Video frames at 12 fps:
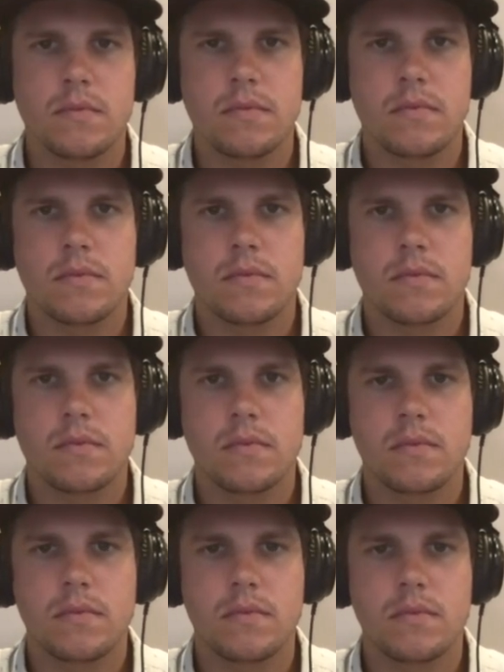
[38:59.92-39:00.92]

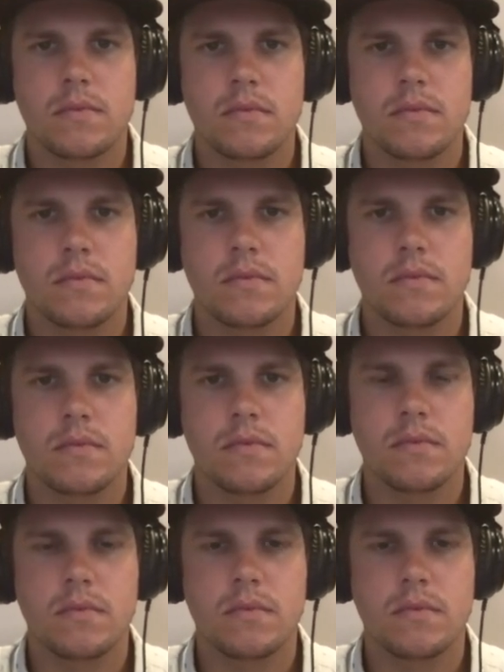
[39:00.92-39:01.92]

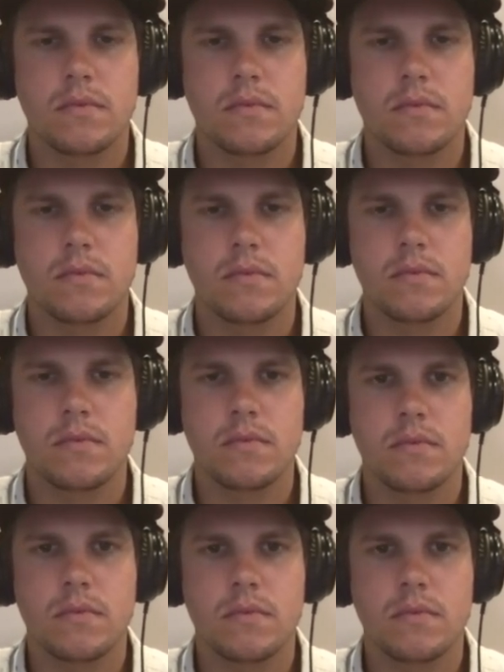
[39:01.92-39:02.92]

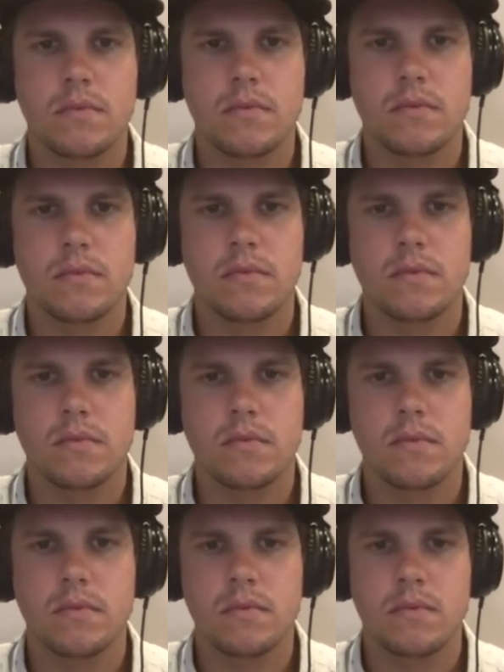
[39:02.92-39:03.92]

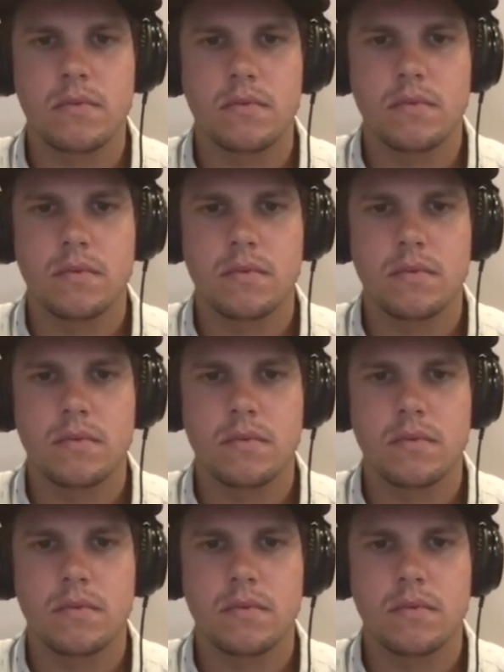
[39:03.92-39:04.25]
[no speech]